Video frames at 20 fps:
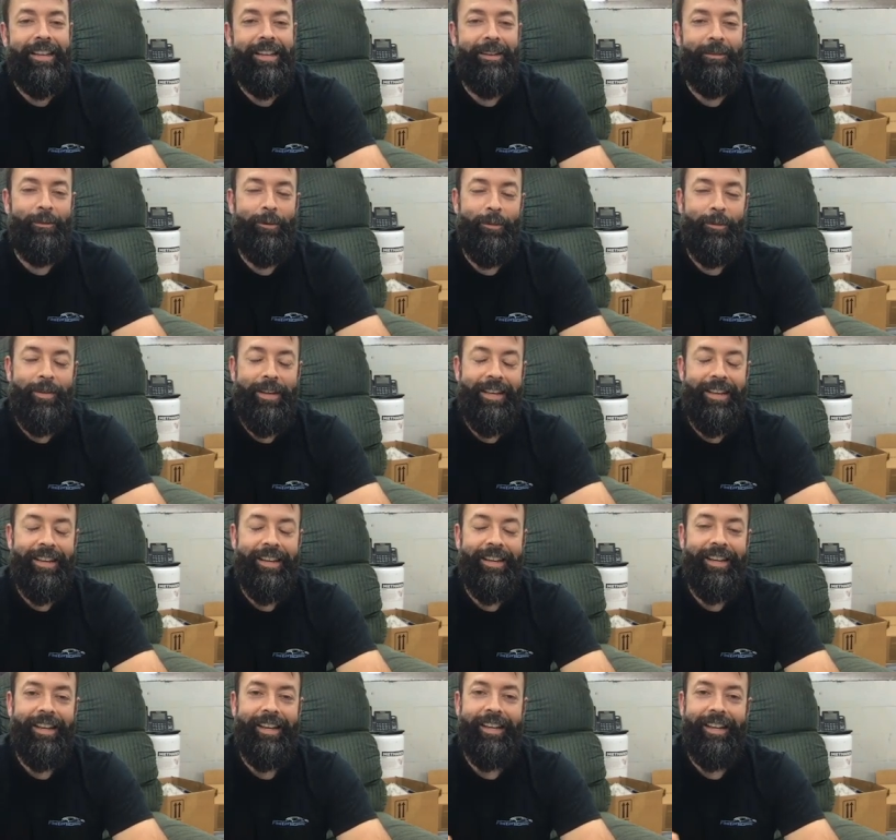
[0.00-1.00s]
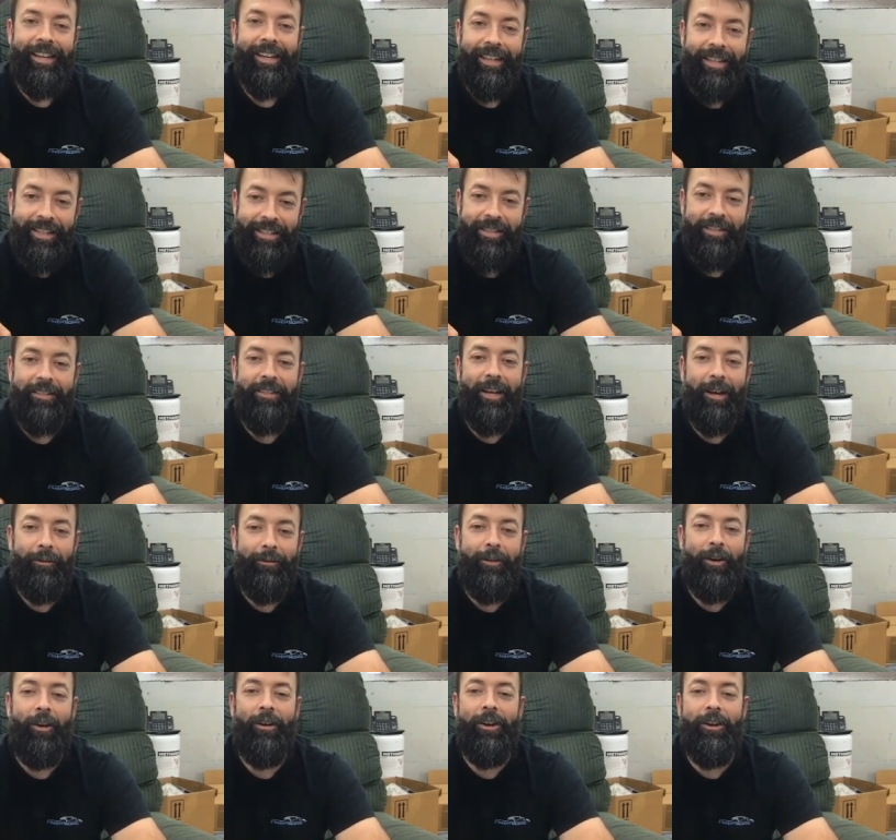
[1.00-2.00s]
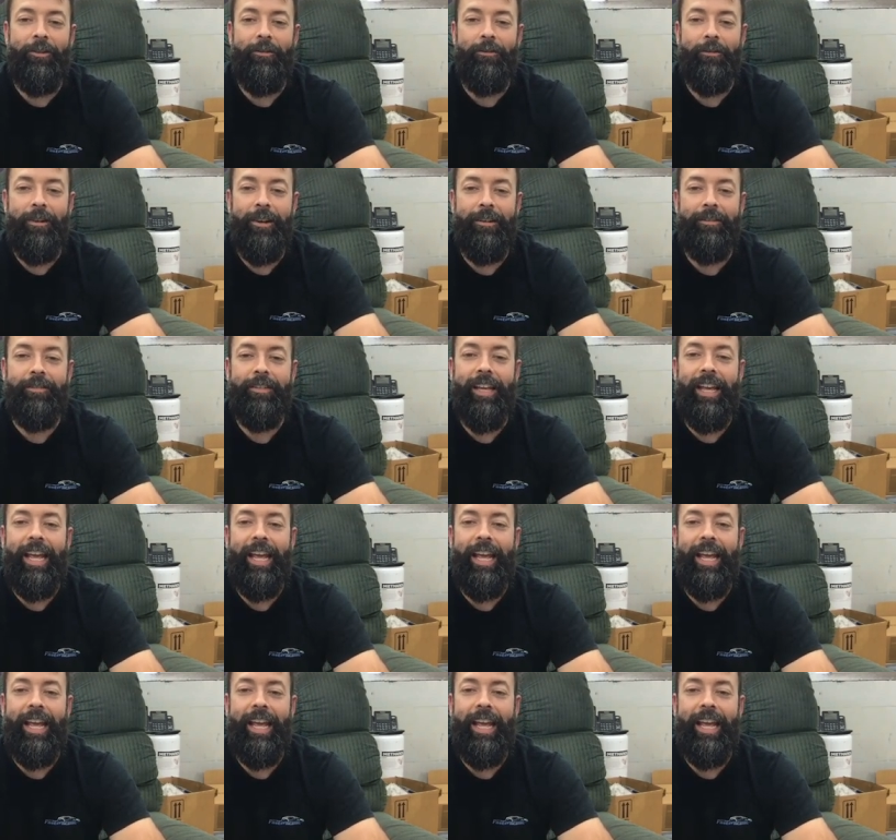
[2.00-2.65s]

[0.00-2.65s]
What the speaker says: it would be it's a tough car to drift,